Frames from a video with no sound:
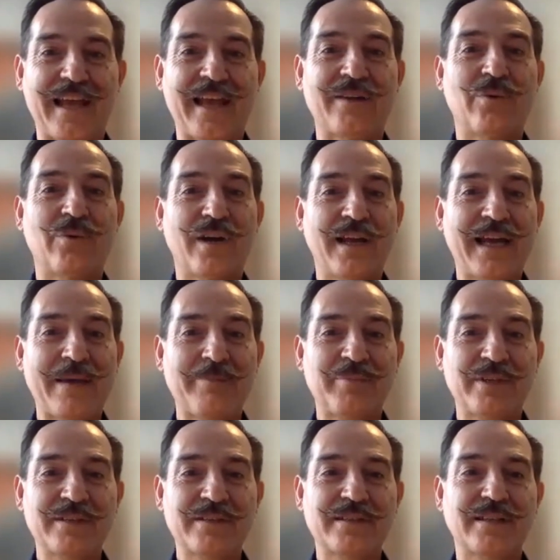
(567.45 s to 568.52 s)
And what
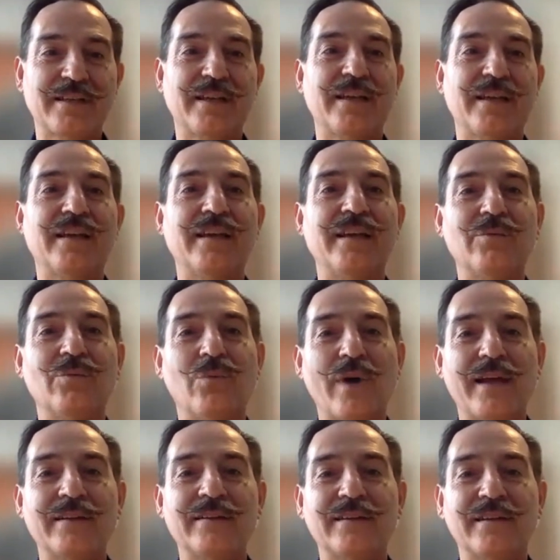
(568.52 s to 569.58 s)
happens? He
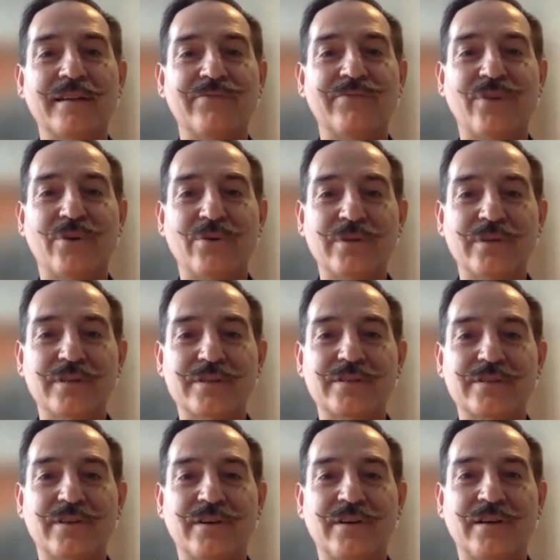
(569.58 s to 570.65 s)
went and he
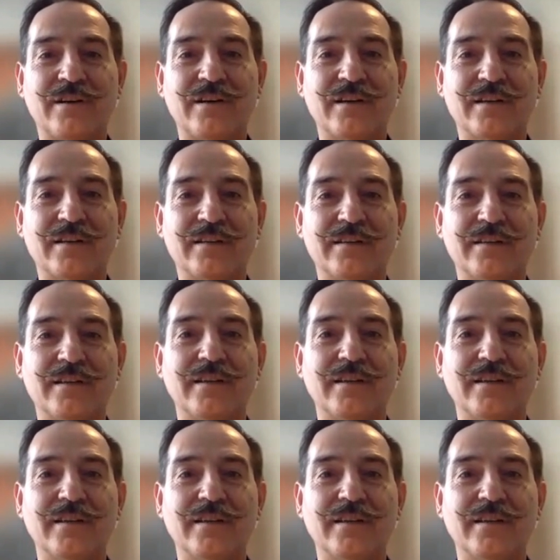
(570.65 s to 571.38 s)
focused on